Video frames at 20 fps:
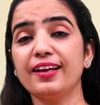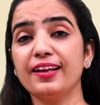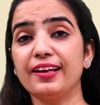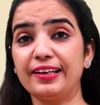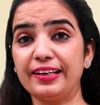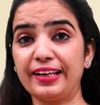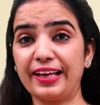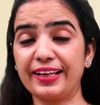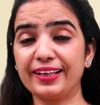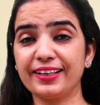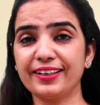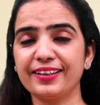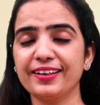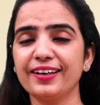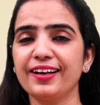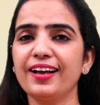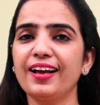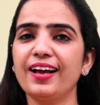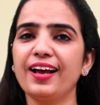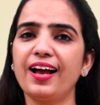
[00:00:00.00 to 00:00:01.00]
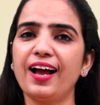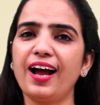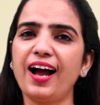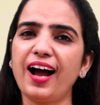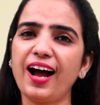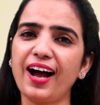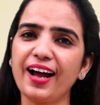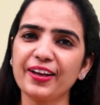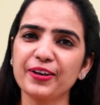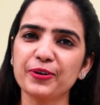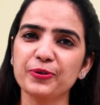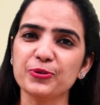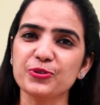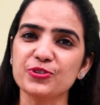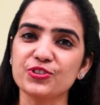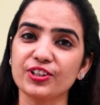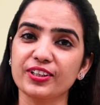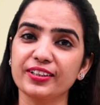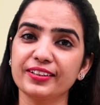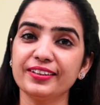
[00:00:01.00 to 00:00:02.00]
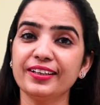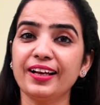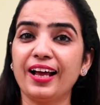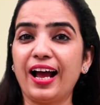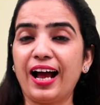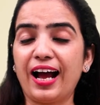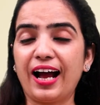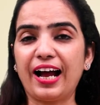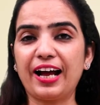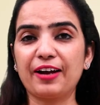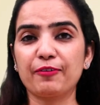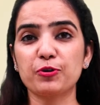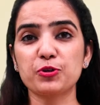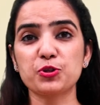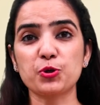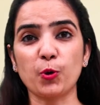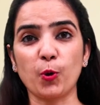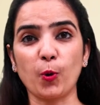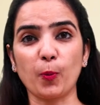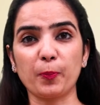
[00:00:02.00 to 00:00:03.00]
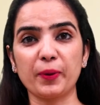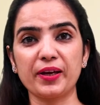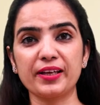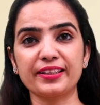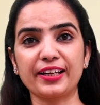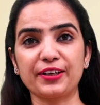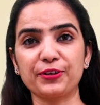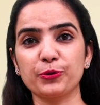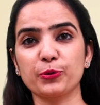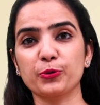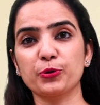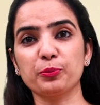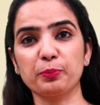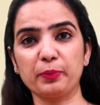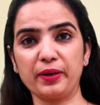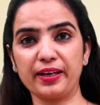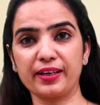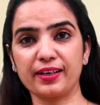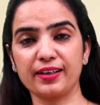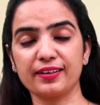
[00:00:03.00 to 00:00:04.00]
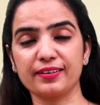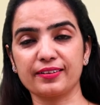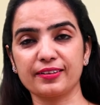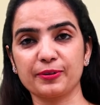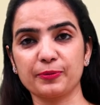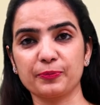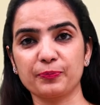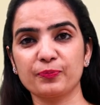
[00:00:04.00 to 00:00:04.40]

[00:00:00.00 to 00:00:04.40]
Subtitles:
Like, hi Gunjan, I was hoping that you could make it.